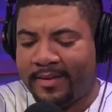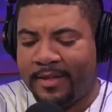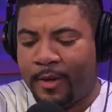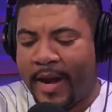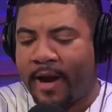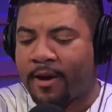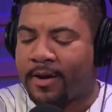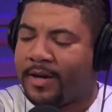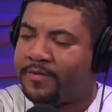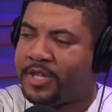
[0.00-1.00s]
era
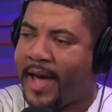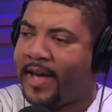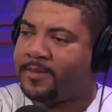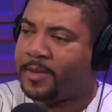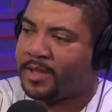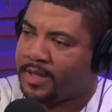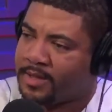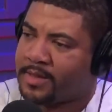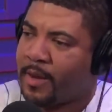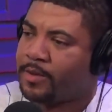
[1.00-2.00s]
of jazz
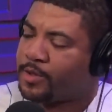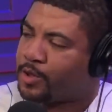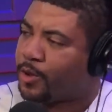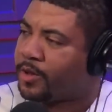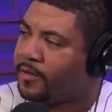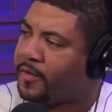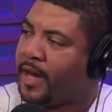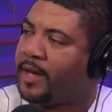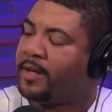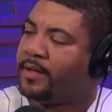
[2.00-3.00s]
because I was a Jordan
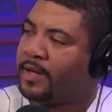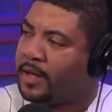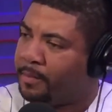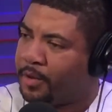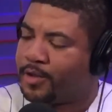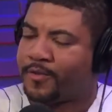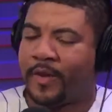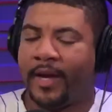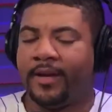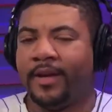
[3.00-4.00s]
fan and a Bulls
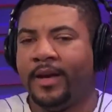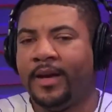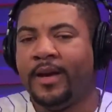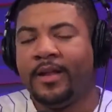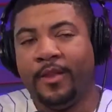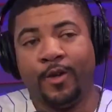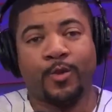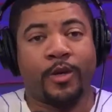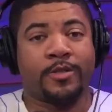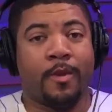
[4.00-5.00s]
fan. Yeah, those
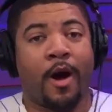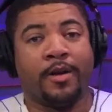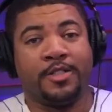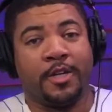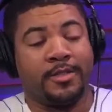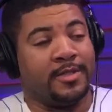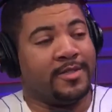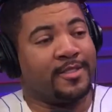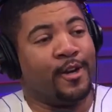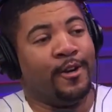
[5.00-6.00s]
were some hard jerseys.
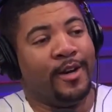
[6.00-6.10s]
So